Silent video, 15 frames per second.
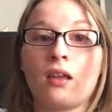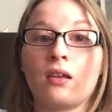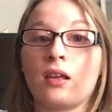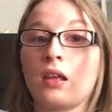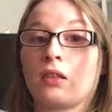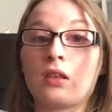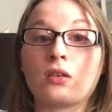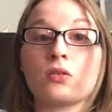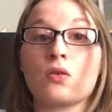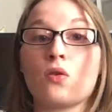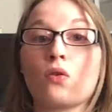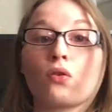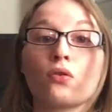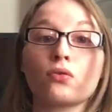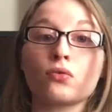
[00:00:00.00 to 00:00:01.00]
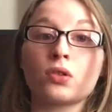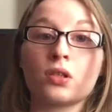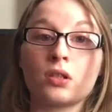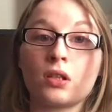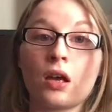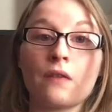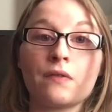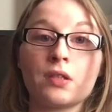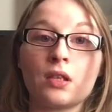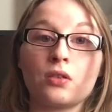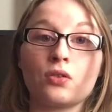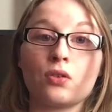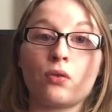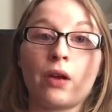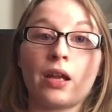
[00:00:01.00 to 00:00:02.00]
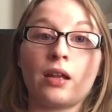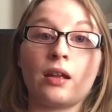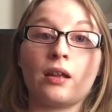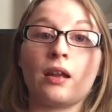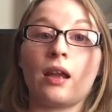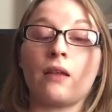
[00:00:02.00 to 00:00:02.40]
get this whole stuff situated